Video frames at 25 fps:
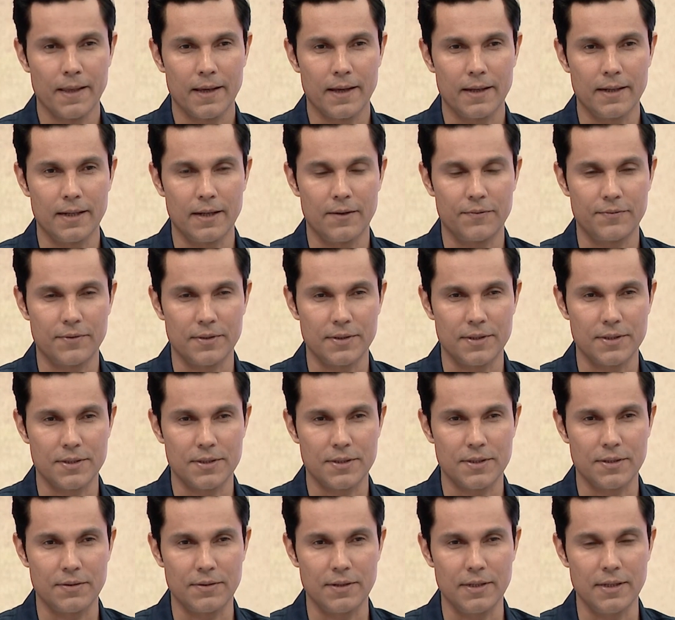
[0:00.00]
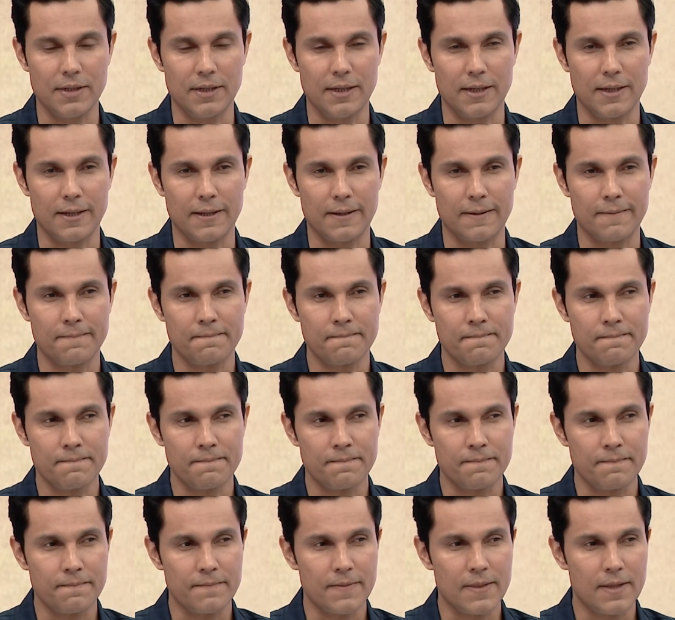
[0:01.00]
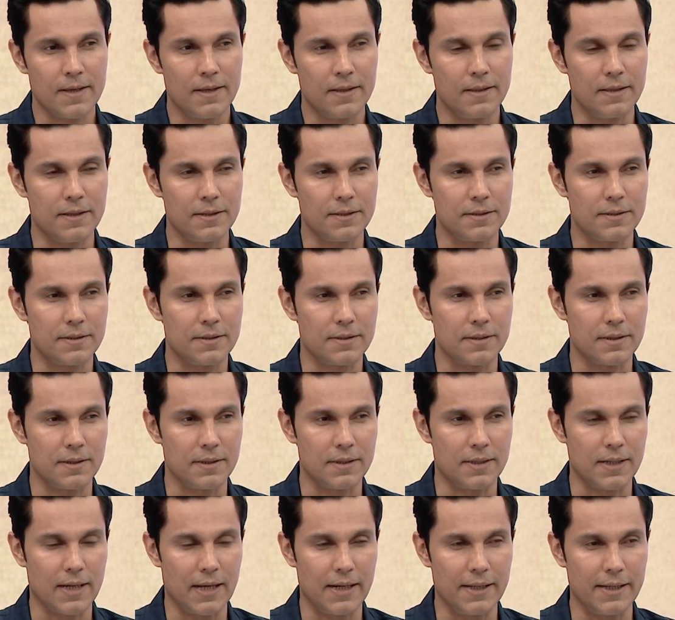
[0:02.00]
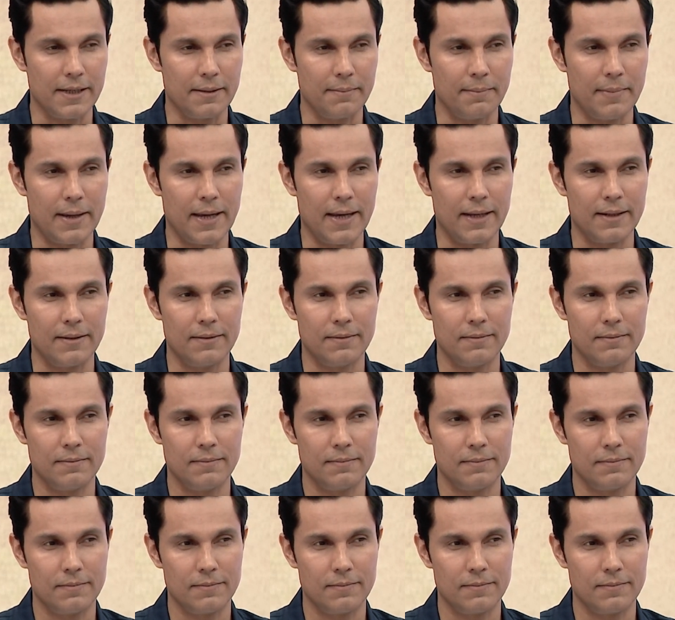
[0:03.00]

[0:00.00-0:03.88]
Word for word: And after the screening, this Italian man